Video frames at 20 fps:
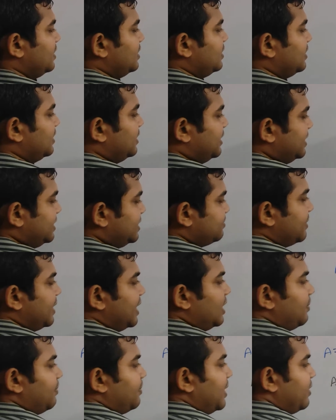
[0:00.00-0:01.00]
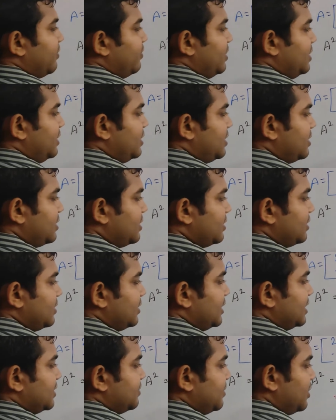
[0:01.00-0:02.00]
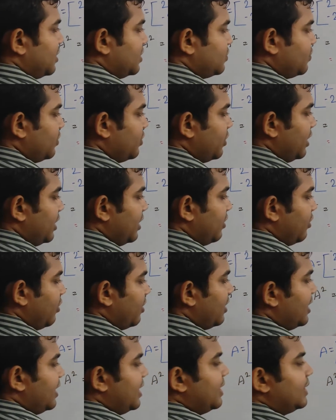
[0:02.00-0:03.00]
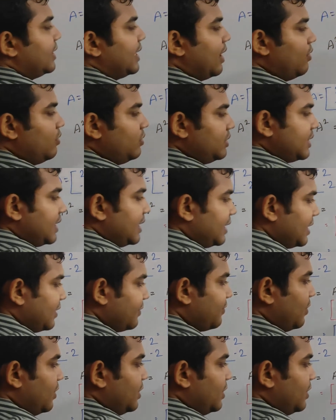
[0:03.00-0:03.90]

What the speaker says: This multiply with this, because we will now thinking for